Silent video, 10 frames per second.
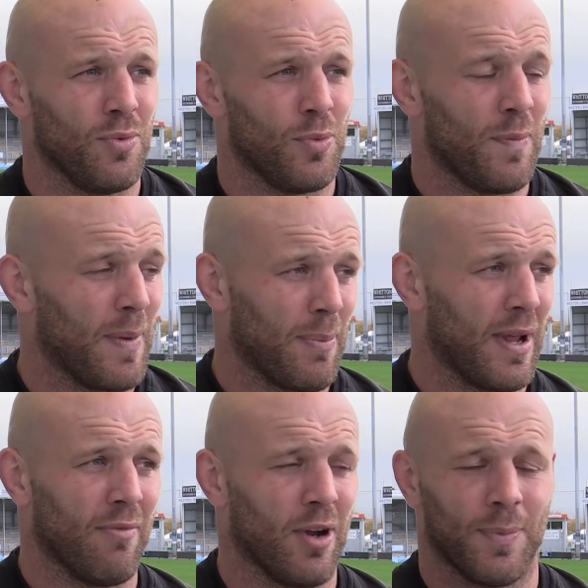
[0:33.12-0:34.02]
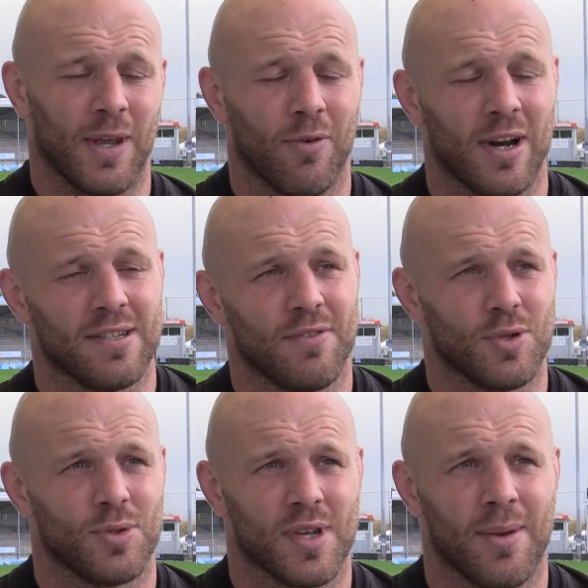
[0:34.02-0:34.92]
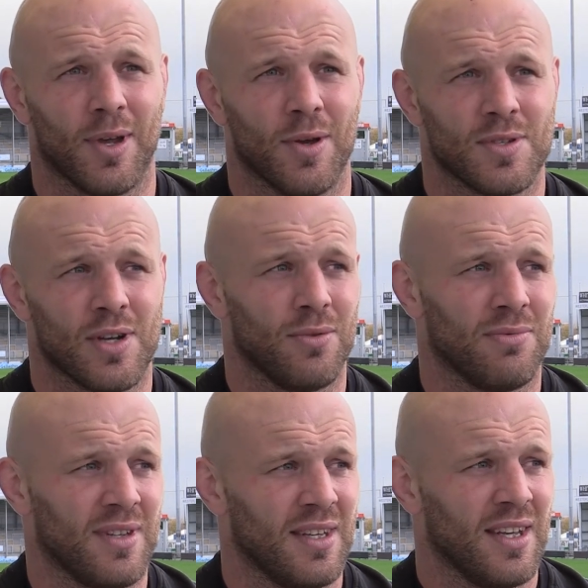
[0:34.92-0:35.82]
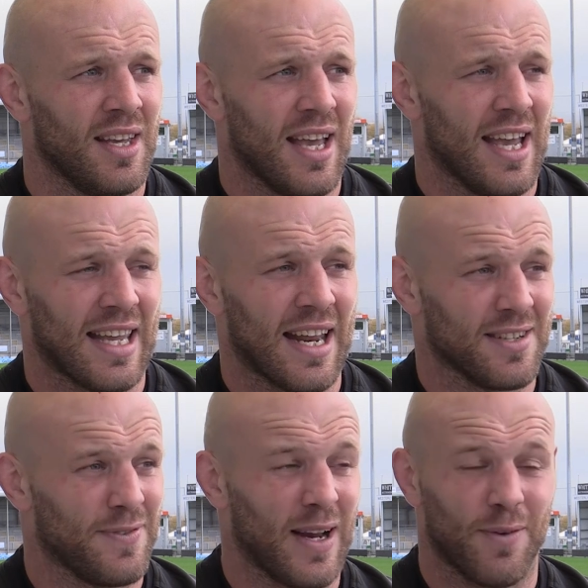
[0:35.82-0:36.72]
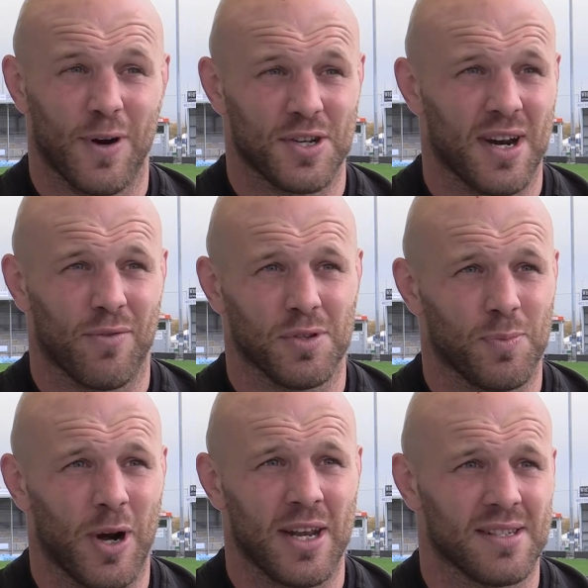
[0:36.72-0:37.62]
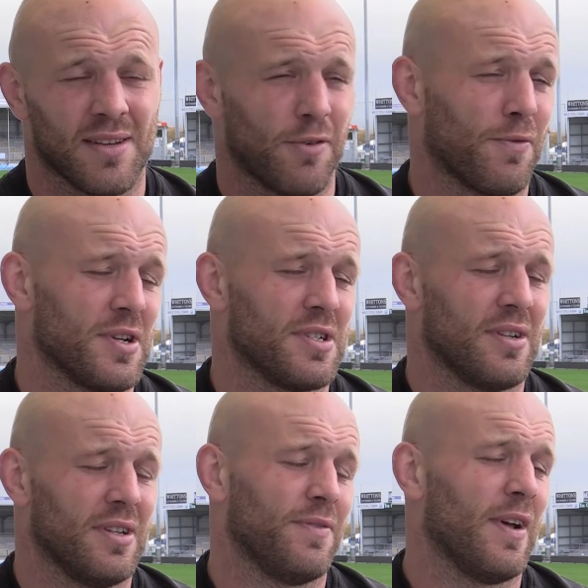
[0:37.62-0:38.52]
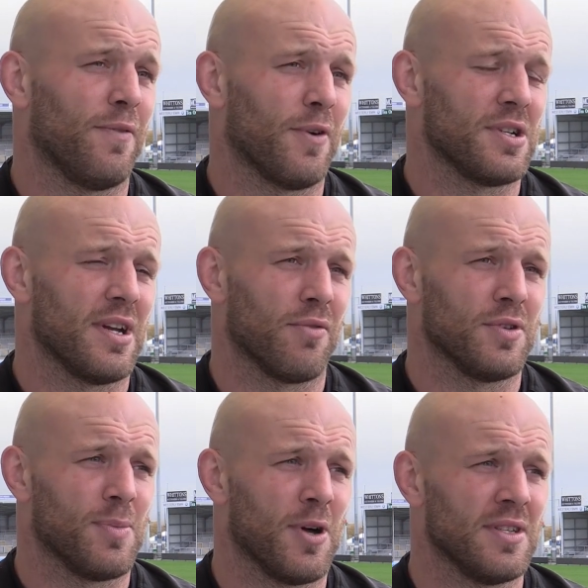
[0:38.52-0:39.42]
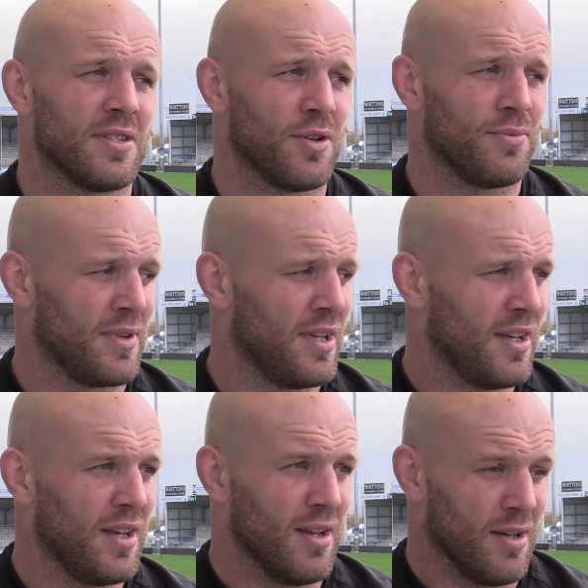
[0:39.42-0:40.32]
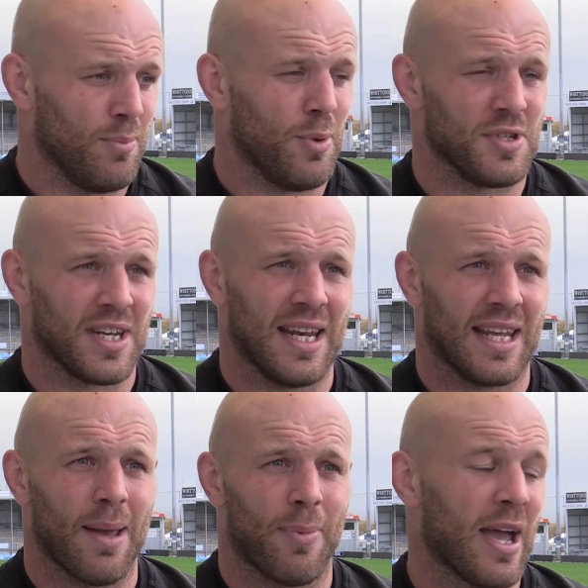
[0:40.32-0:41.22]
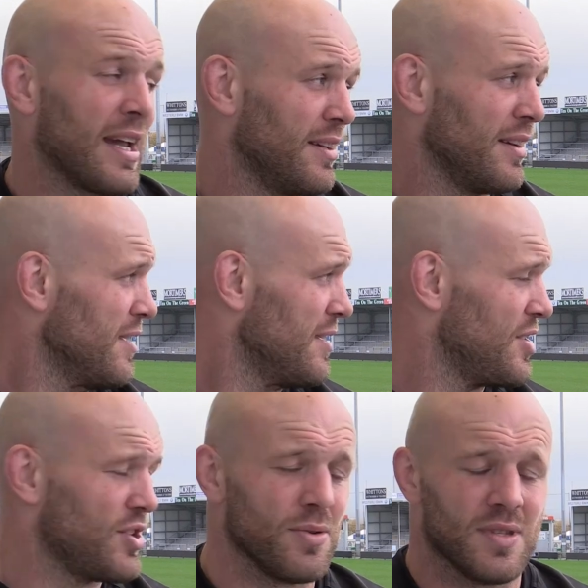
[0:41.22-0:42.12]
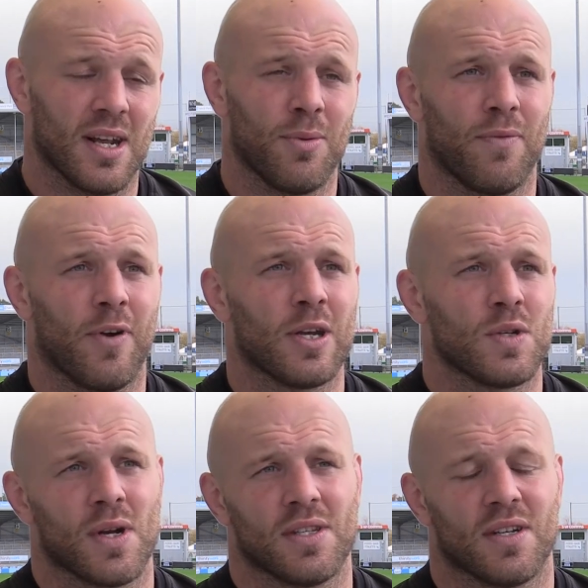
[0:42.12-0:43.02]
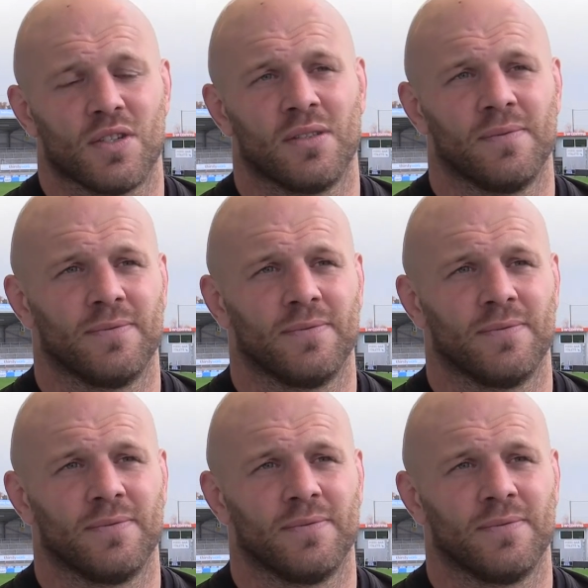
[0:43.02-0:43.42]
We've been playing rugby a relatively short time ago, so again, it's fairly fresh in everyone's brains. It's fairly fresh in everyone's mind. So boys are keen to get back, and it showed today with a very good training session.